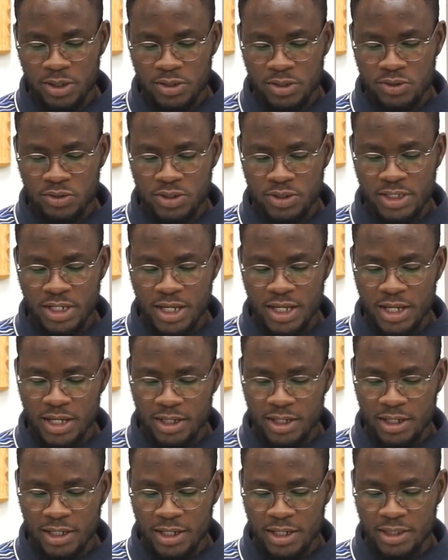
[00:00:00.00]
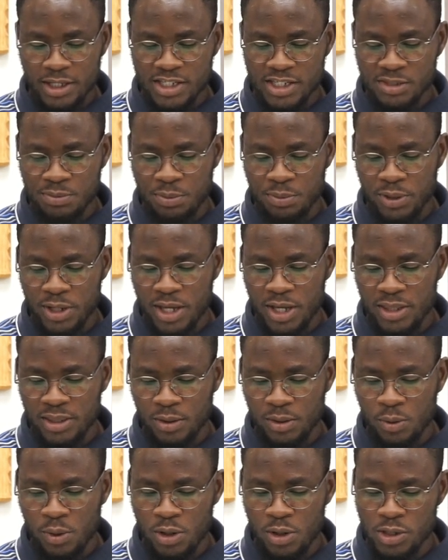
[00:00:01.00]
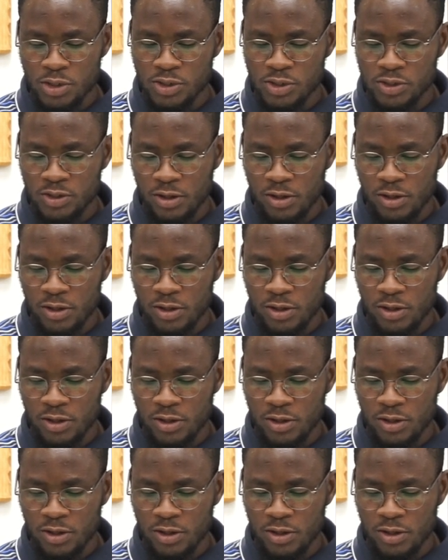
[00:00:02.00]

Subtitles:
Today, let us break the walls